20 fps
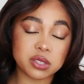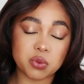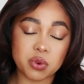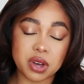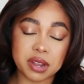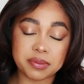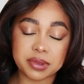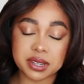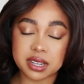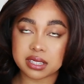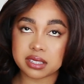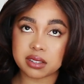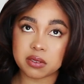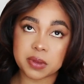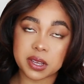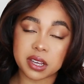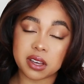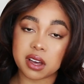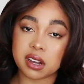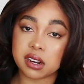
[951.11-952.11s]
One, because oh
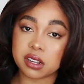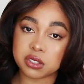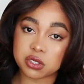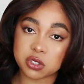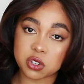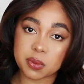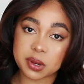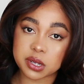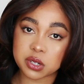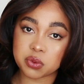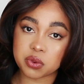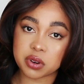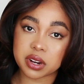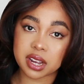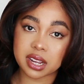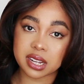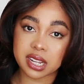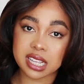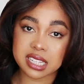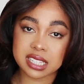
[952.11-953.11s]
my god, it's so much work
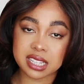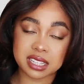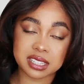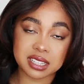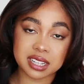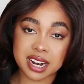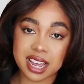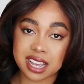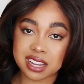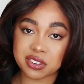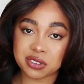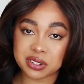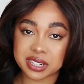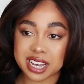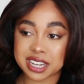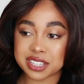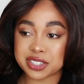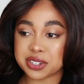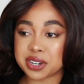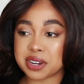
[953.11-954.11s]
unless that's the natural
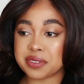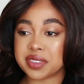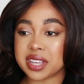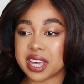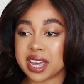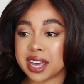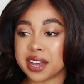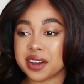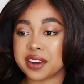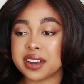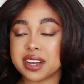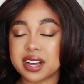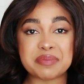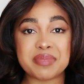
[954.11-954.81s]
texture of the hair.